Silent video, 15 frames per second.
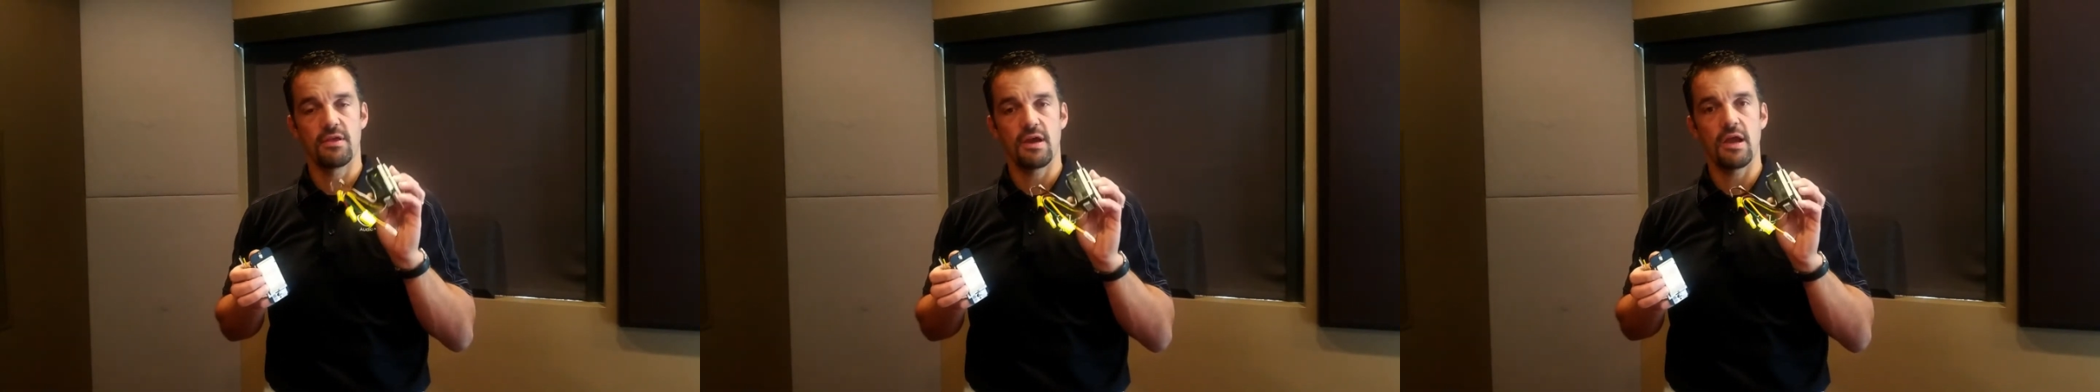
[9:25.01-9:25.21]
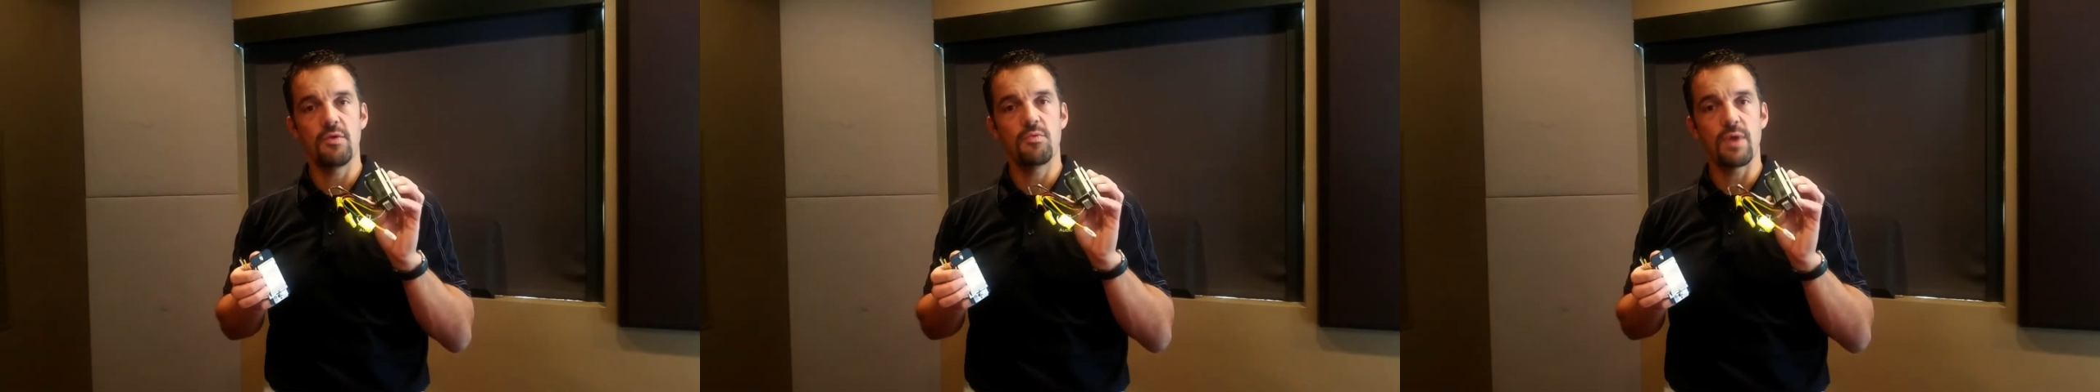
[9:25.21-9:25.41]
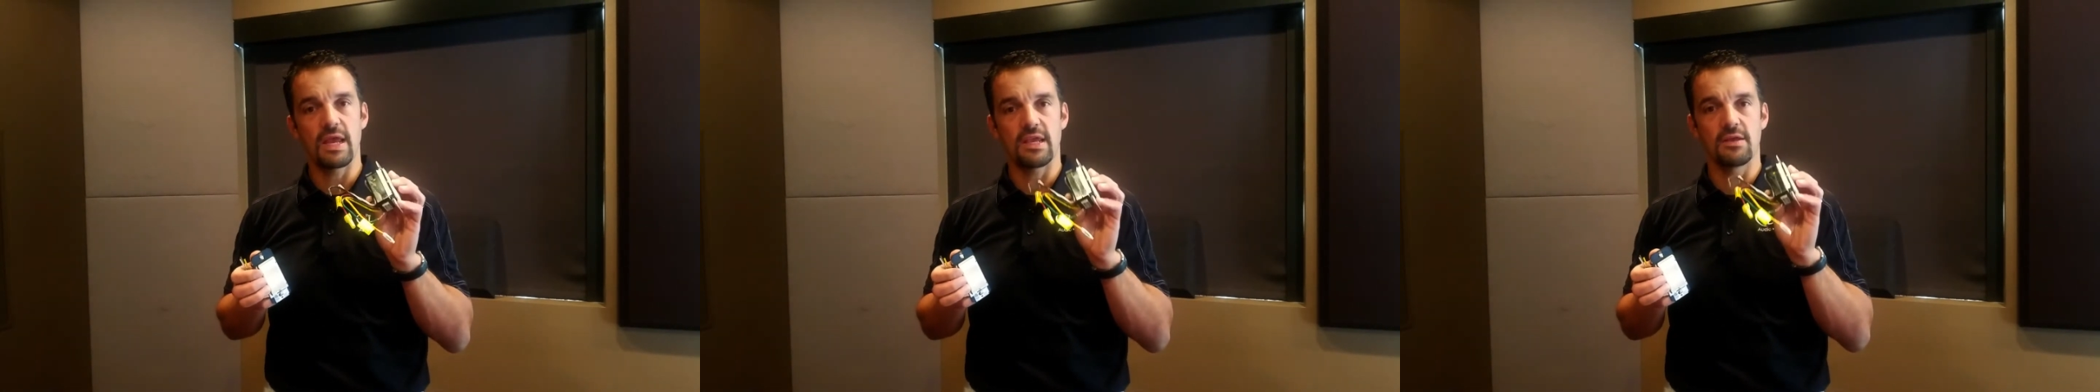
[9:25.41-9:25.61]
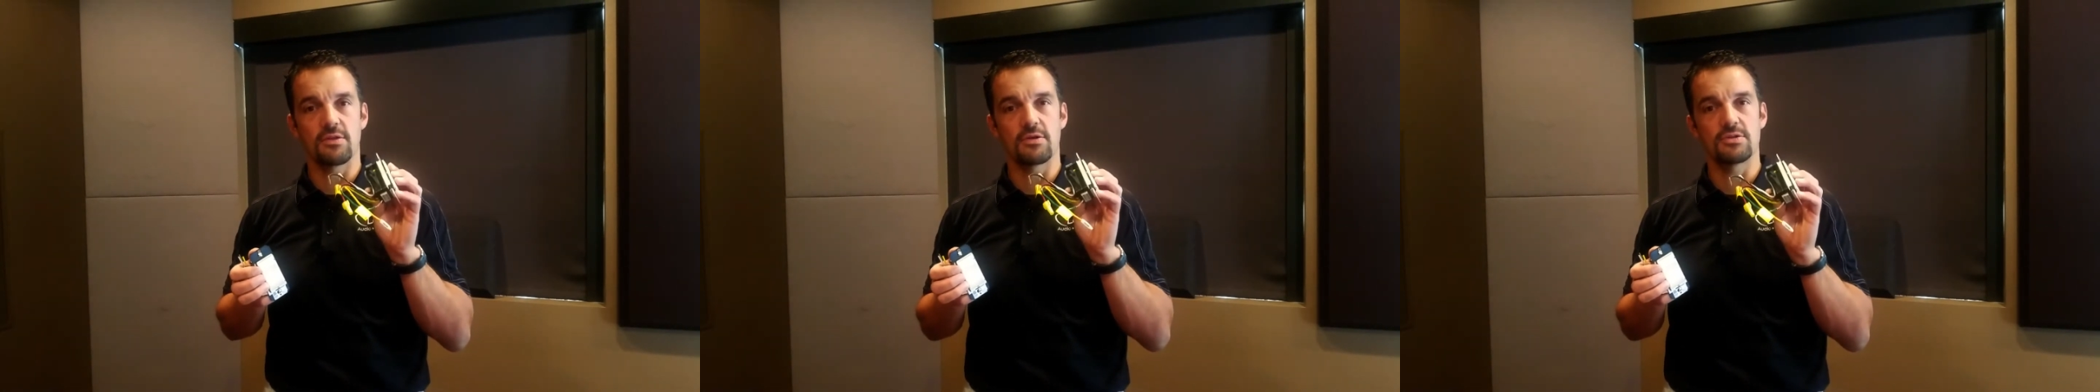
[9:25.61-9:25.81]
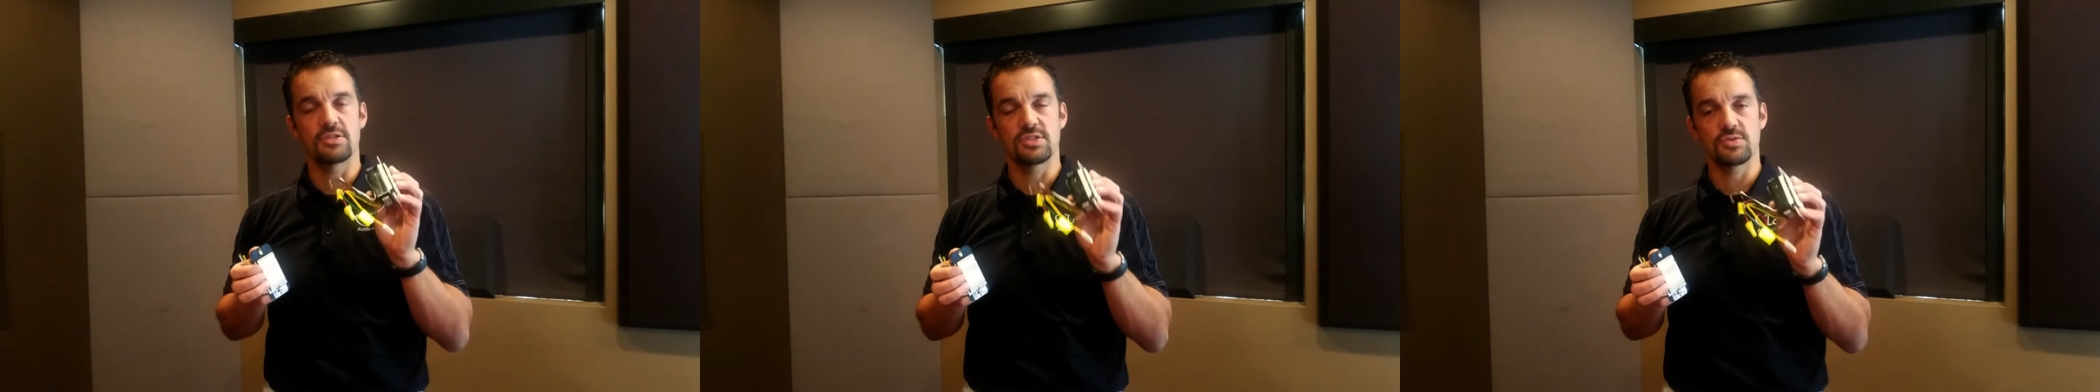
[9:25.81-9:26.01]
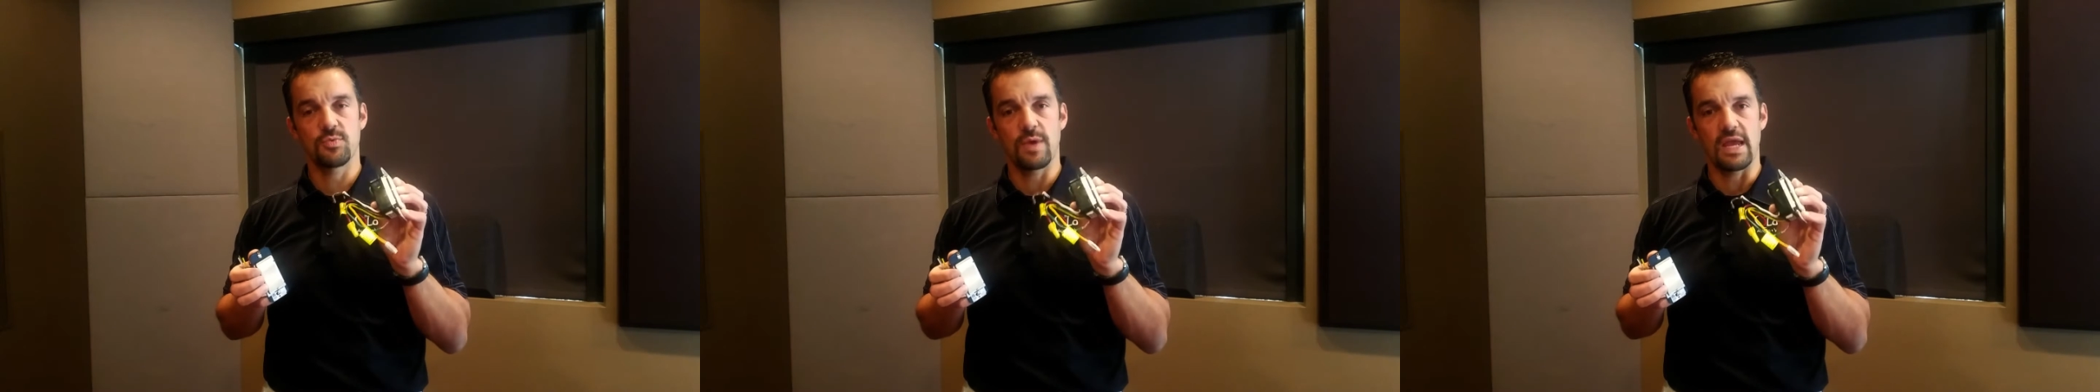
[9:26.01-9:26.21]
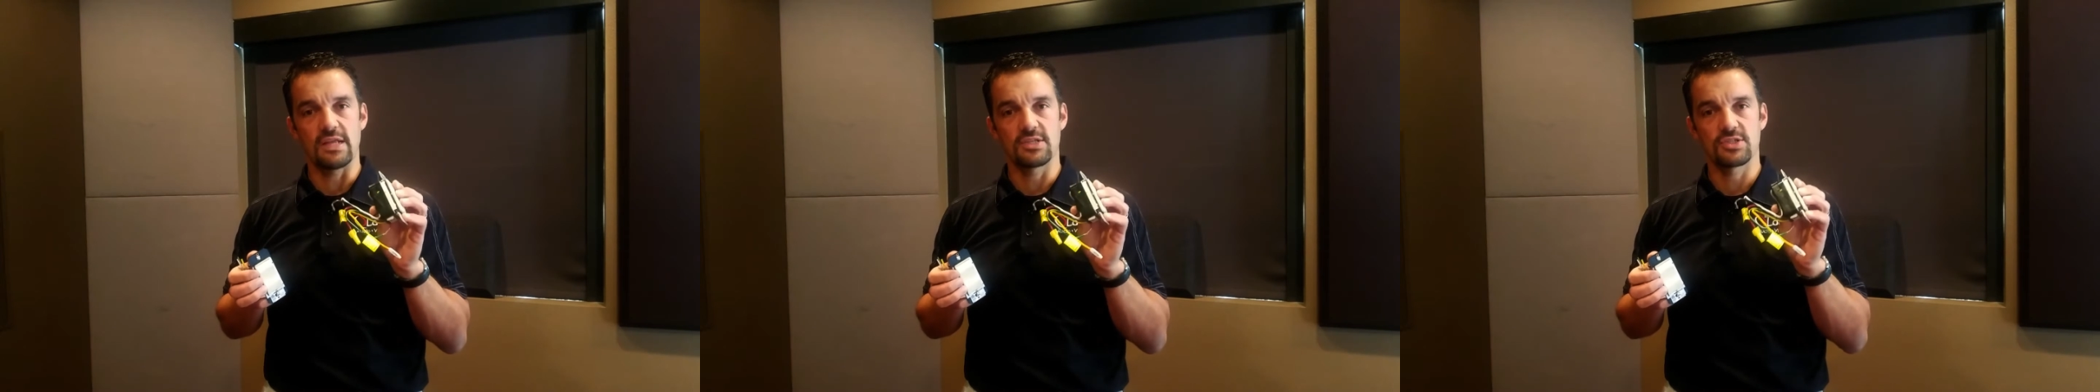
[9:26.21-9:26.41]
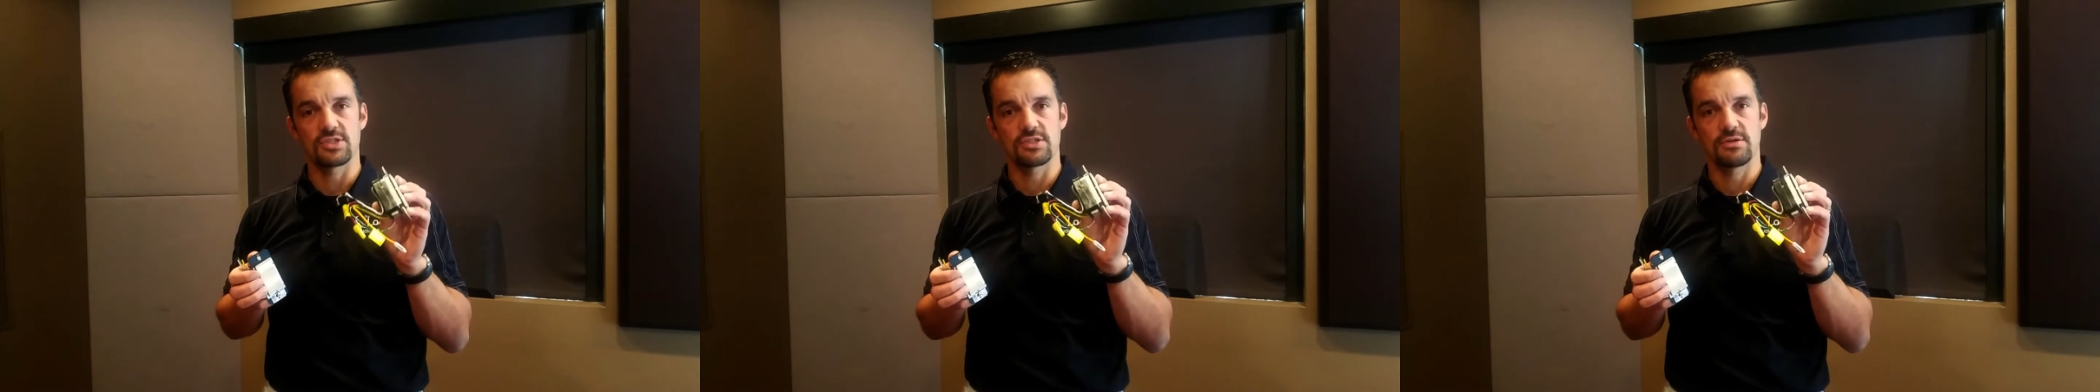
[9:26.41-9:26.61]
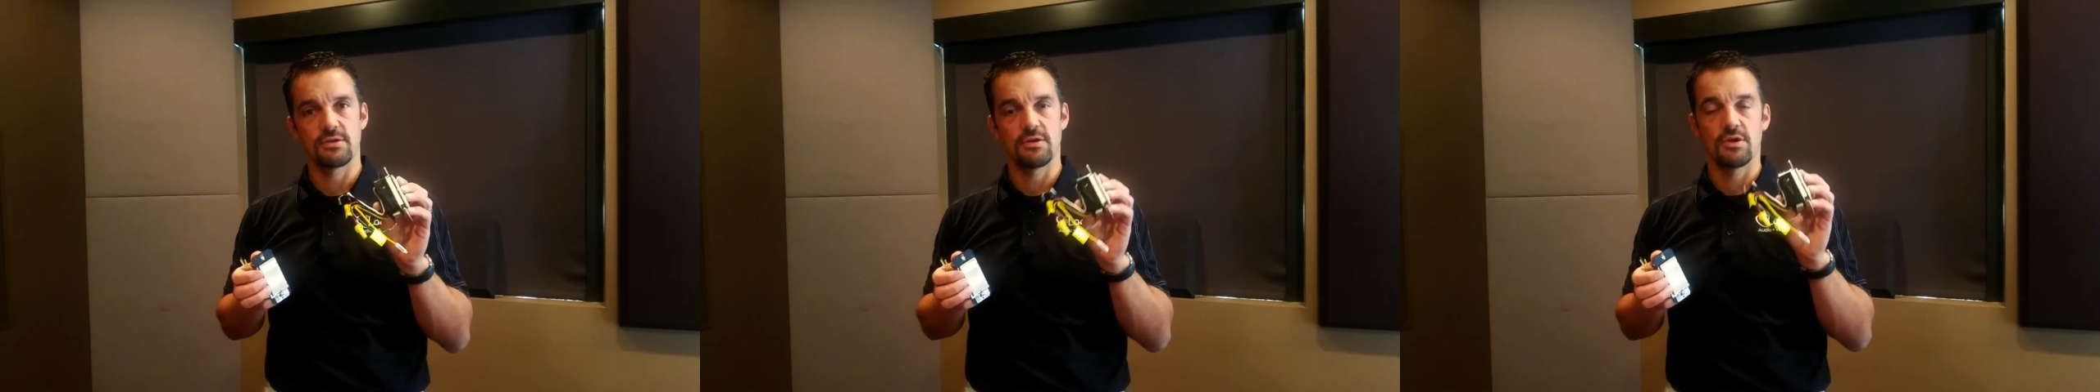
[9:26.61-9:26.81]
a regular switch.